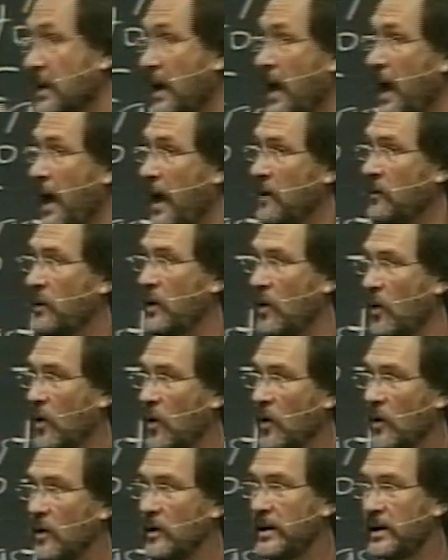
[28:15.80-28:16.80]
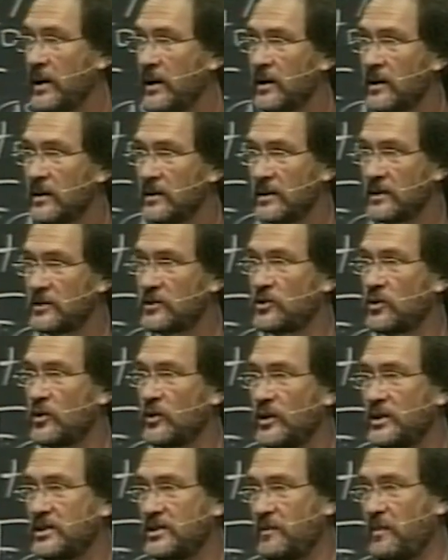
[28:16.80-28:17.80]
And we all hear the
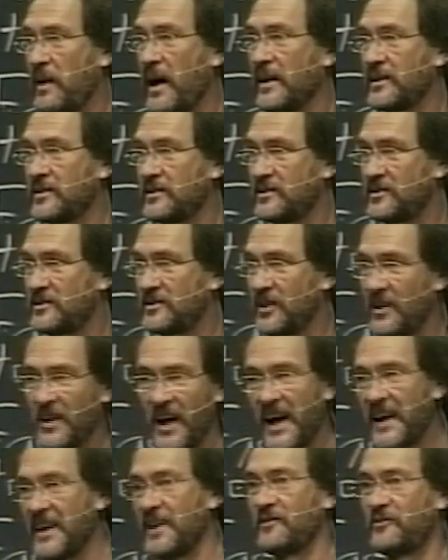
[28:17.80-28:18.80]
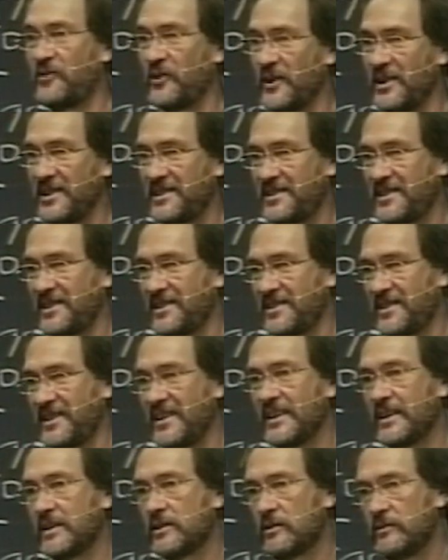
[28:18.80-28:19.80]
stories about the 1946
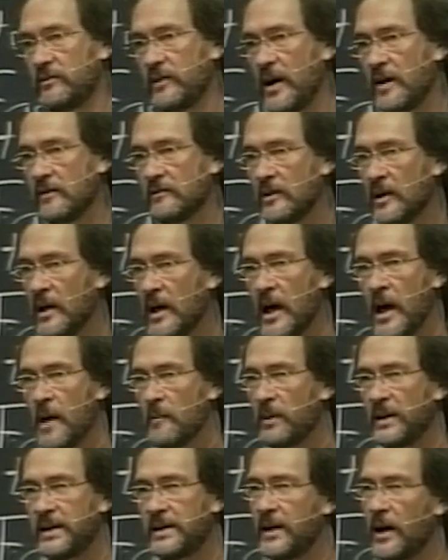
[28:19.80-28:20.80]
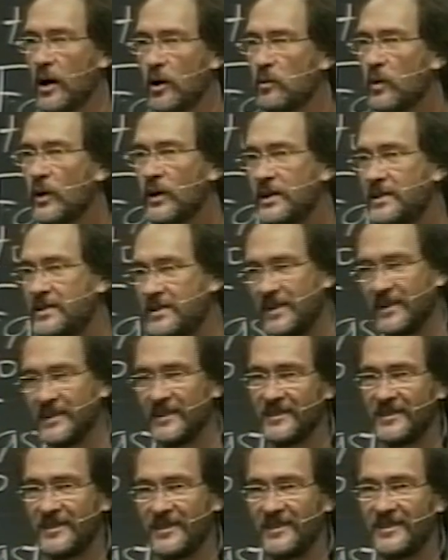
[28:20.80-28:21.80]
healing revival. But nobody
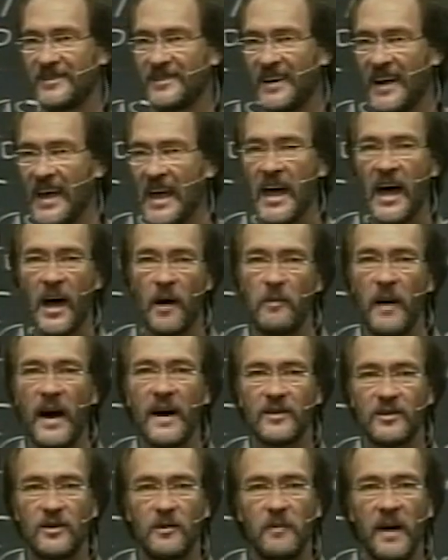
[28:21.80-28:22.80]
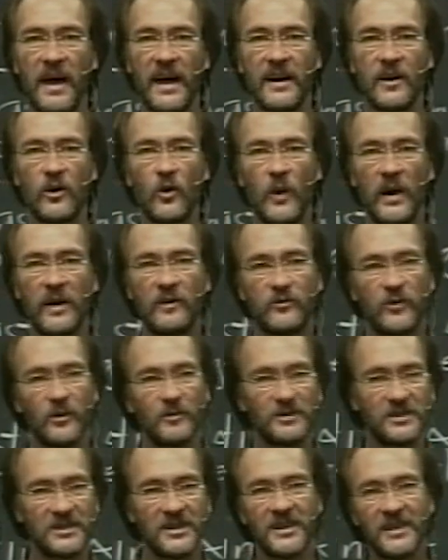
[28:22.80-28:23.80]
tells us about the man who went from
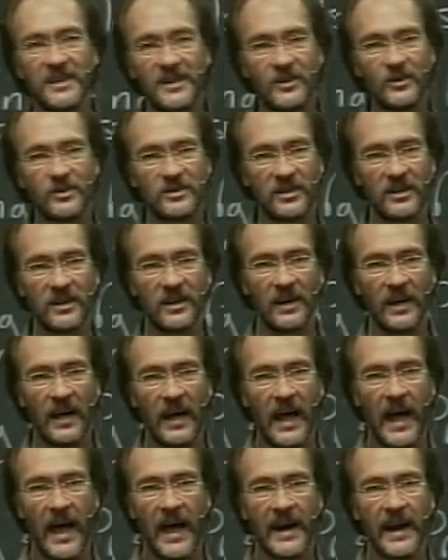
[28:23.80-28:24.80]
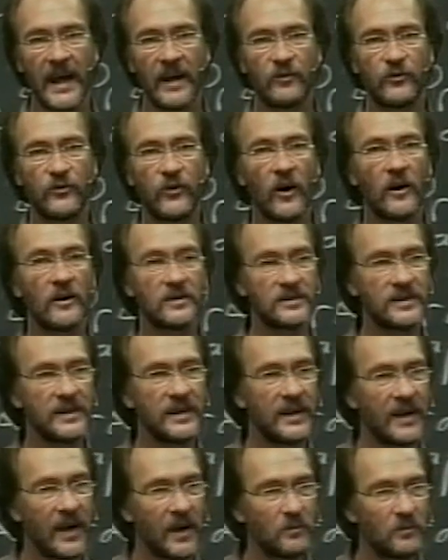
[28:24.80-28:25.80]
city to city and had fasting
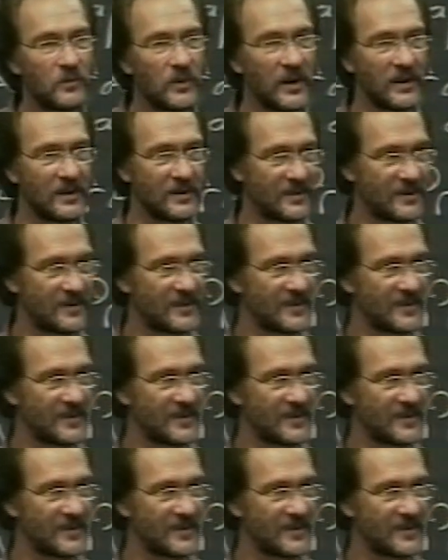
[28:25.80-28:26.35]
campaigns.